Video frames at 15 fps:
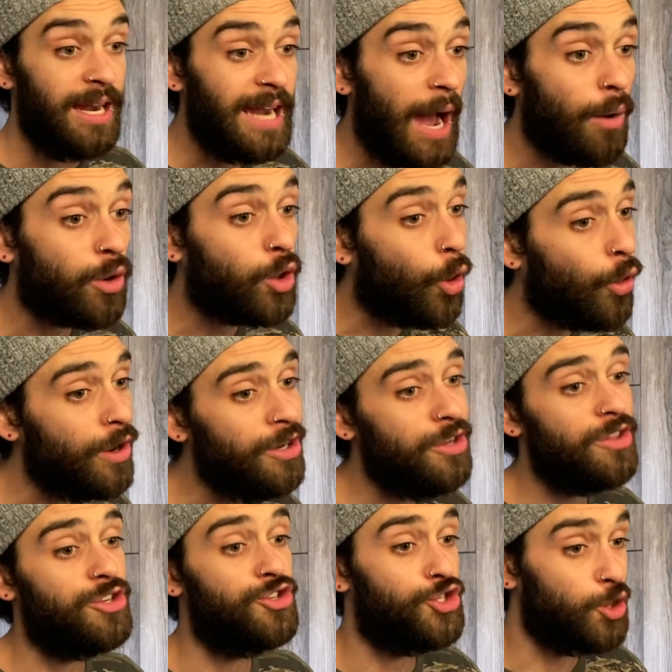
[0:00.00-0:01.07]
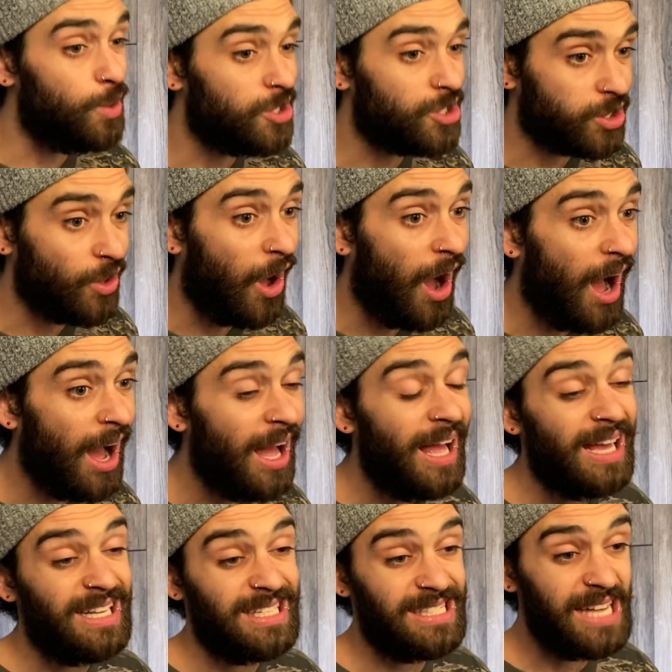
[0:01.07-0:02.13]
Now, according to the Jewish law,
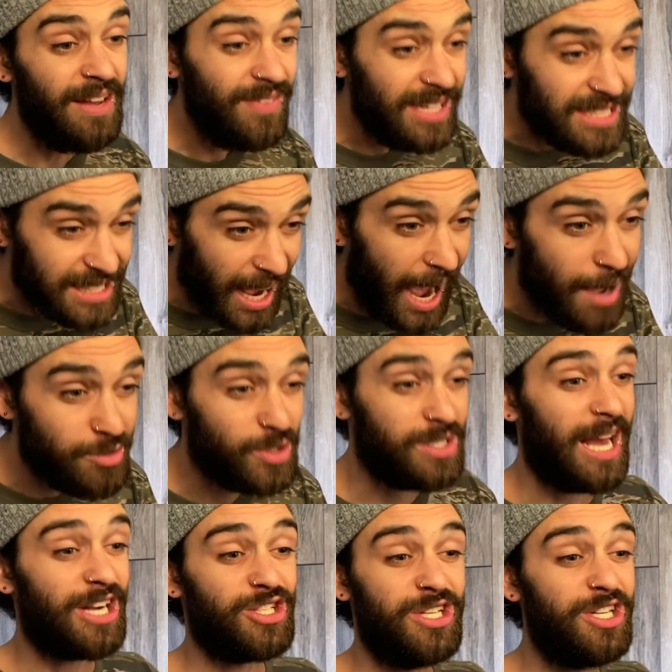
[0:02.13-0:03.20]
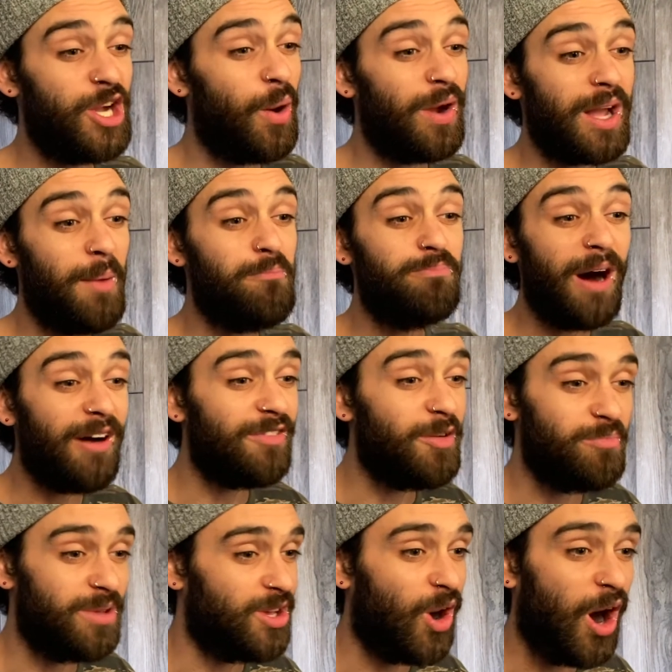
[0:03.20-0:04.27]
seven times was actually going above
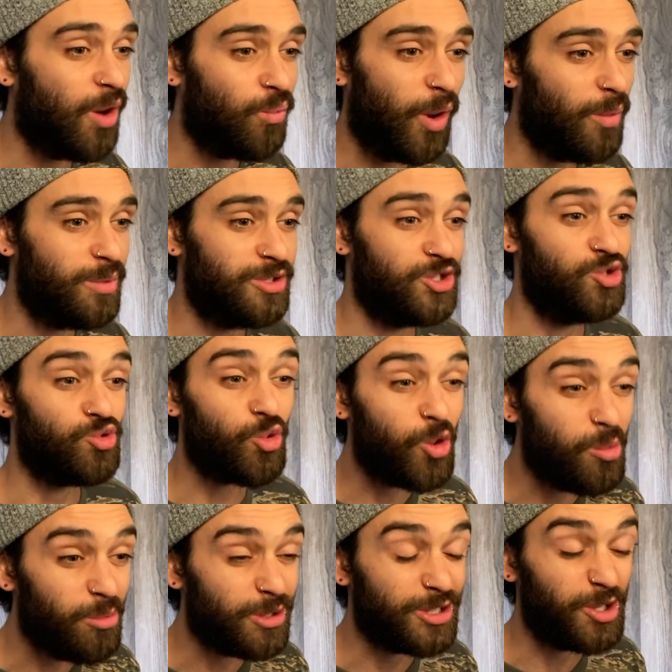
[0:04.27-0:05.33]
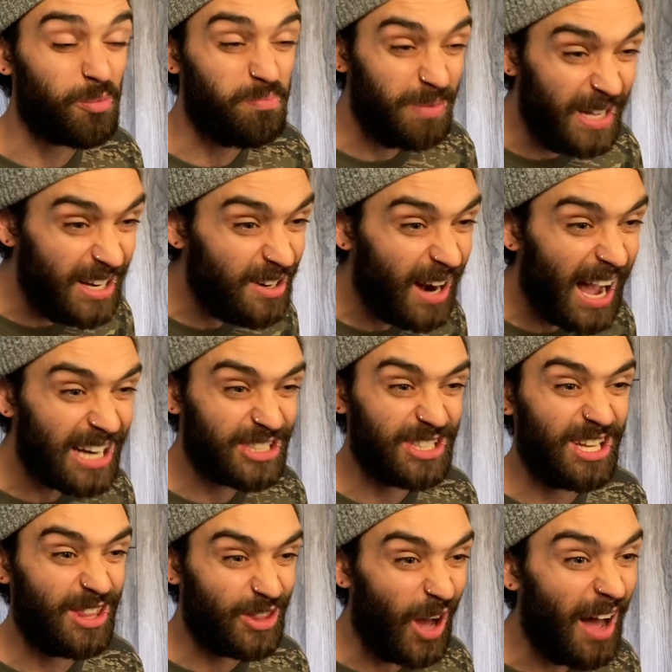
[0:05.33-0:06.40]
and beyond what was normal, so Peter
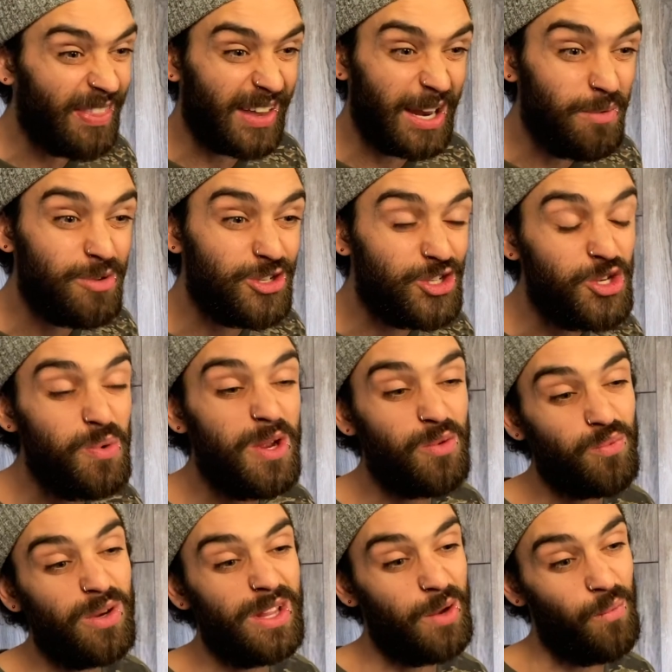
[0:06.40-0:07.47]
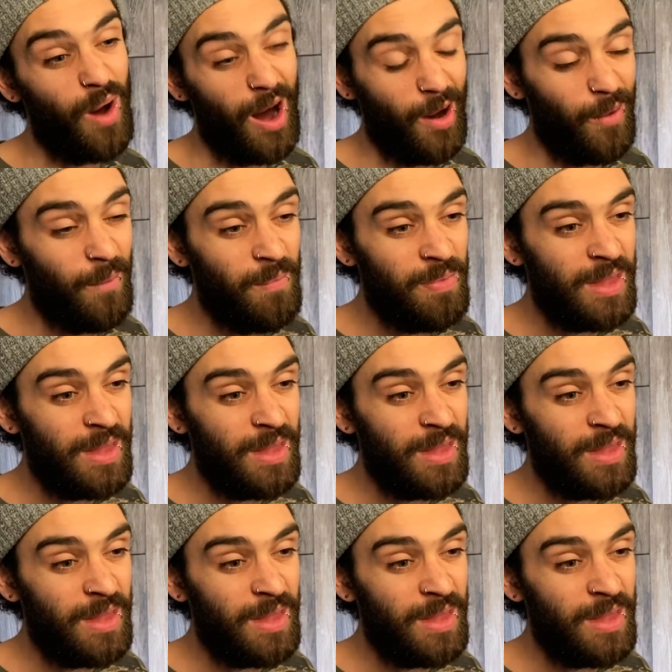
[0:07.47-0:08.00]
actually thought that he was doing really well.